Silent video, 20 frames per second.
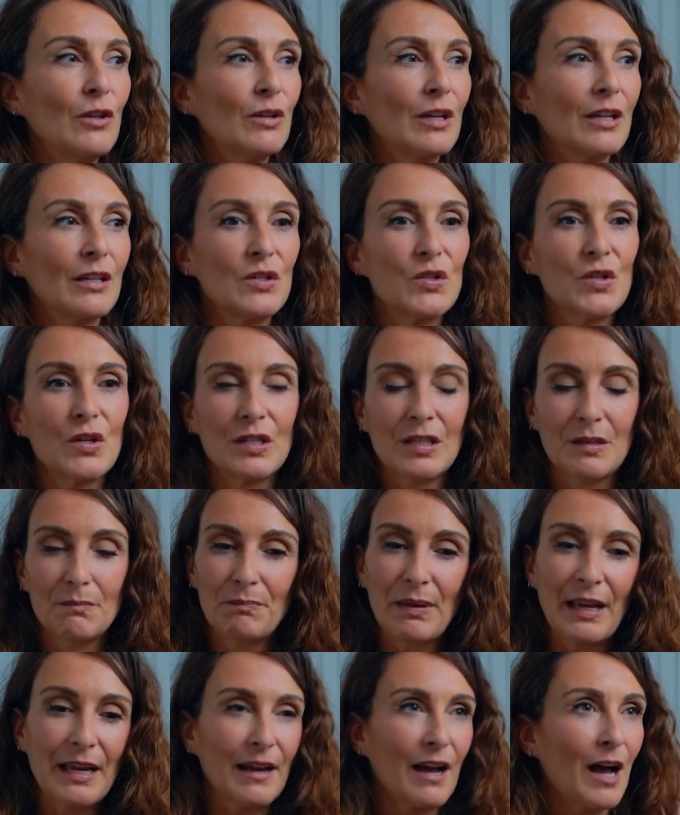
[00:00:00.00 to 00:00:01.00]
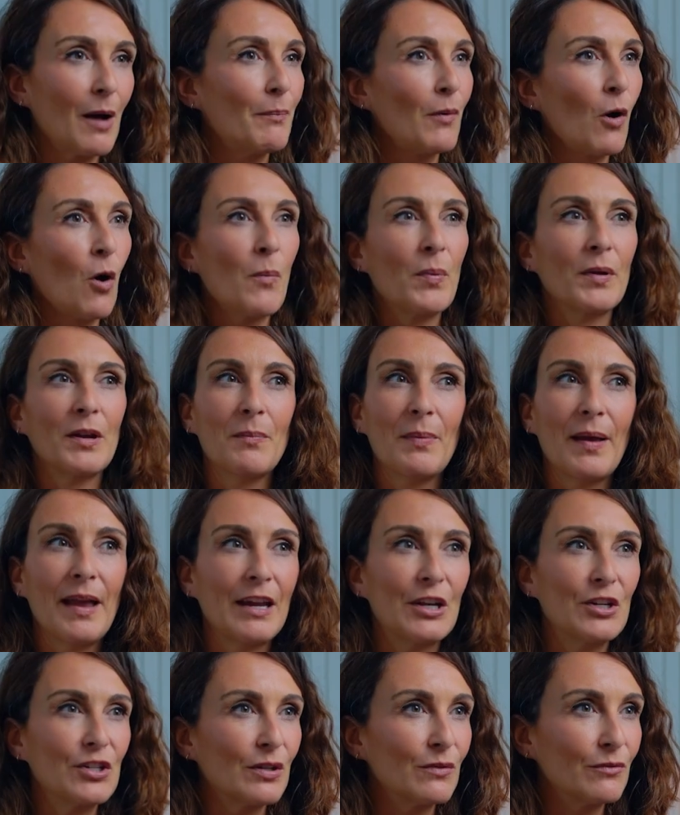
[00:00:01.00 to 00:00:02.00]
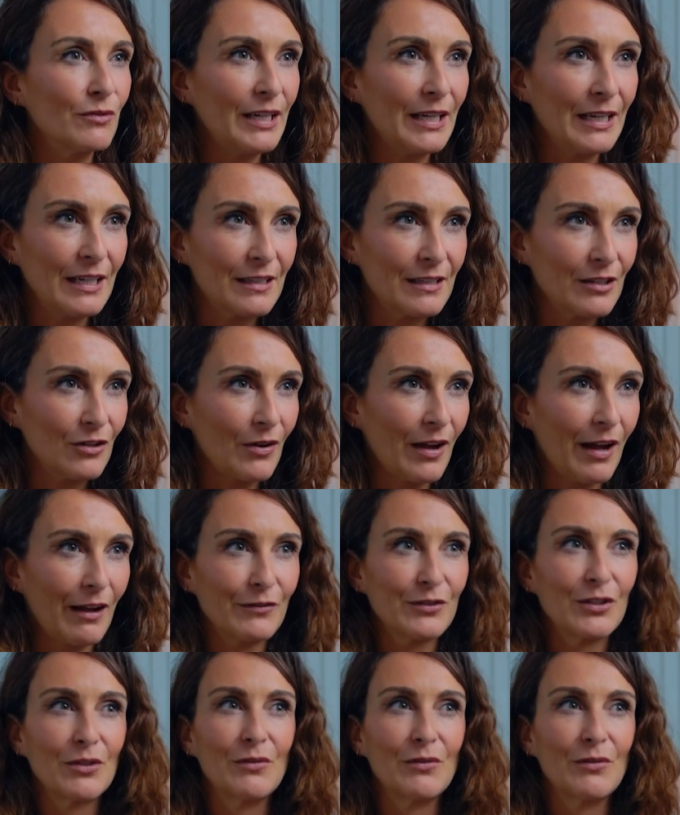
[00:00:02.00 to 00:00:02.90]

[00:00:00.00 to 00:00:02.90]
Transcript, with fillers: you can just pick up, open a page, and read. You don't have